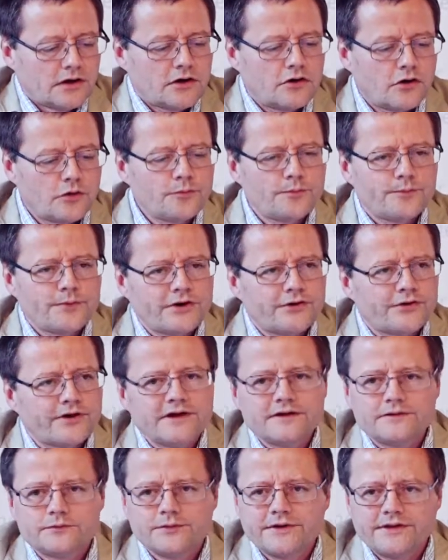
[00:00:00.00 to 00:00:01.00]

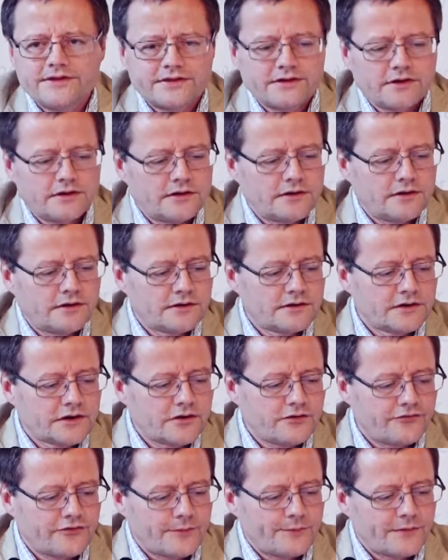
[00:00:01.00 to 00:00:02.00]
cooperate with the
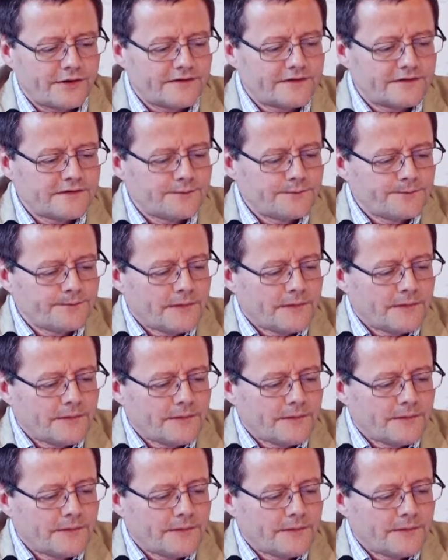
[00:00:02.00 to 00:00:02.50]
government?